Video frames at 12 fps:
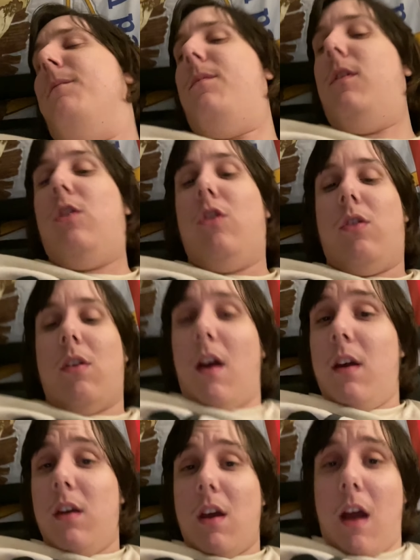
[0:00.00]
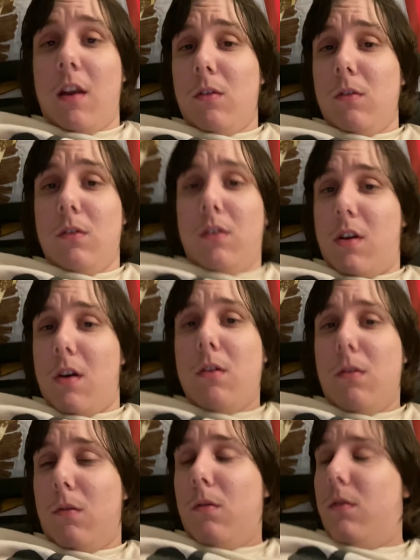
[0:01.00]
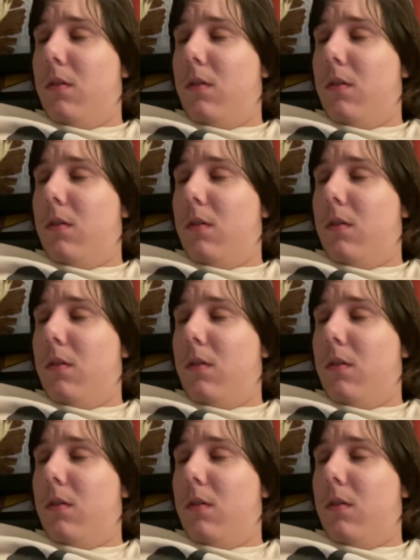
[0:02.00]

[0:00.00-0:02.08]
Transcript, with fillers: It's just I I don't know